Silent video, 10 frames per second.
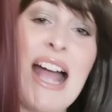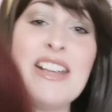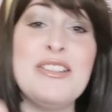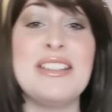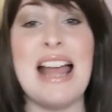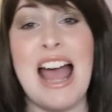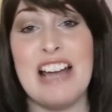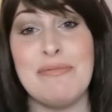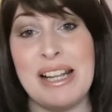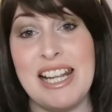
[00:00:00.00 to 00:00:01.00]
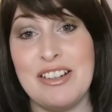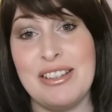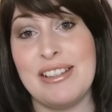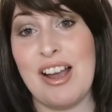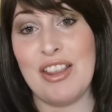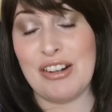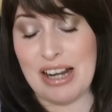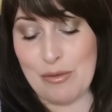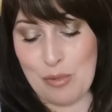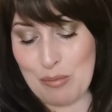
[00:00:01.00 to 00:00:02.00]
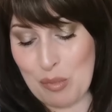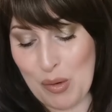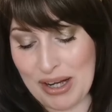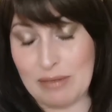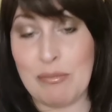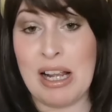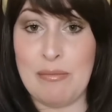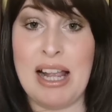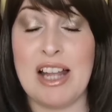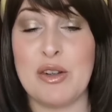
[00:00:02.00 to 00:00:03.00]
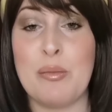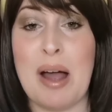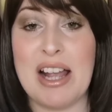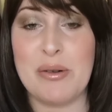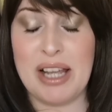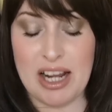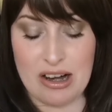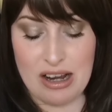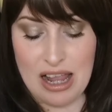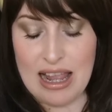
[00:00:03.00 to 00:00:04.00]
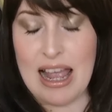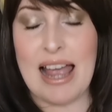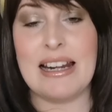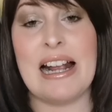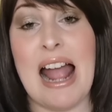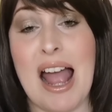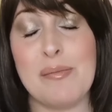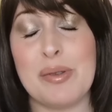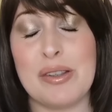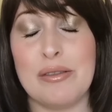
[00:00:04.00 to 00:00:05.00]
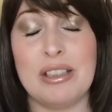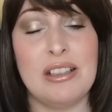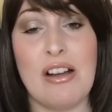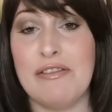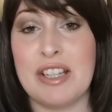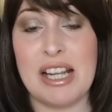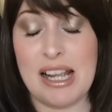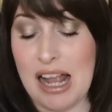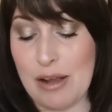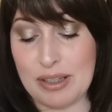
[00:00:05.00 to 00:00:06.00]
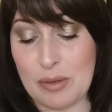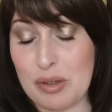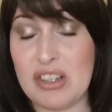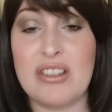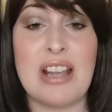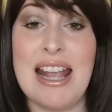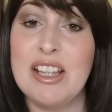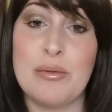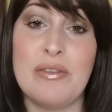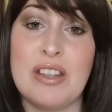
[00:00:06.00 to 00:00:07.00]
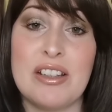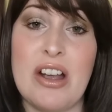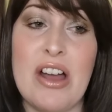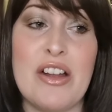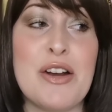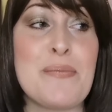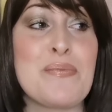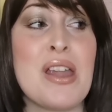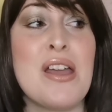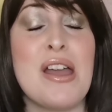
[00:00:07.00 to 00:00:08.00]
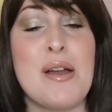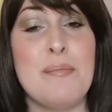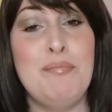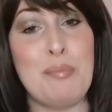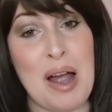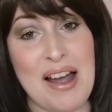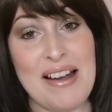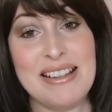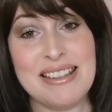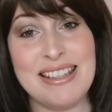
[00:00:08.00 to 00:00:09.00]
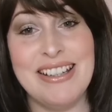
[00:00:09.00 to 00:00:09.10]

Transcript: used to have my hair this colour at one point, my actual bio hair, and I absolutely loved it. I was obsessed with this colour. But